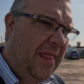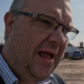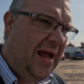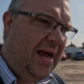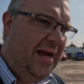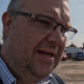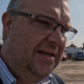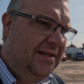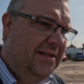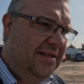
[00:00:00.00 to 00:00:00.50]

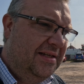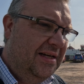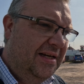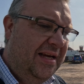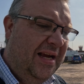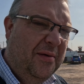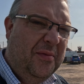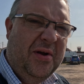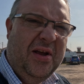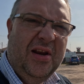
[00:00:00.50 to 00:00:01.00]

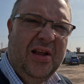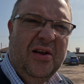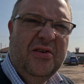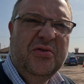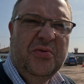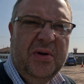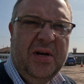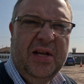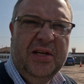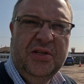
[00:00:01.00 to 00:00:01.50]
we're going to go
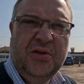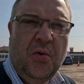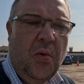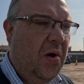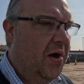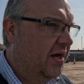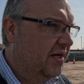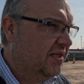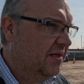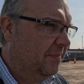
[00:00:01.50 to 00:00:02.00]
to a nice
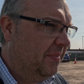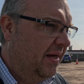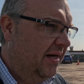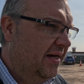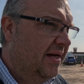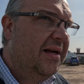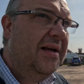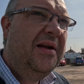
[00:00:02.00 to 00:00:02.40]
quieter bit.